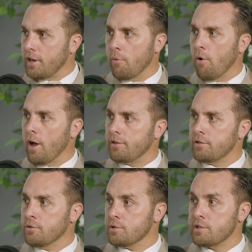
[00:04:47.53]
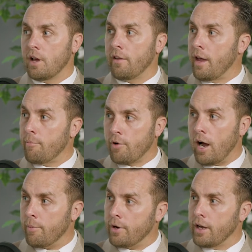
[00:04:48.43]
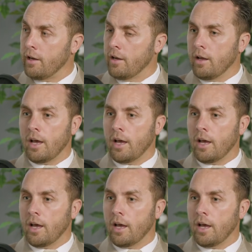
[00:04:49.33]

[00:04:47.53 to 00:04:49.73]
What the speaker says: I want to sell that property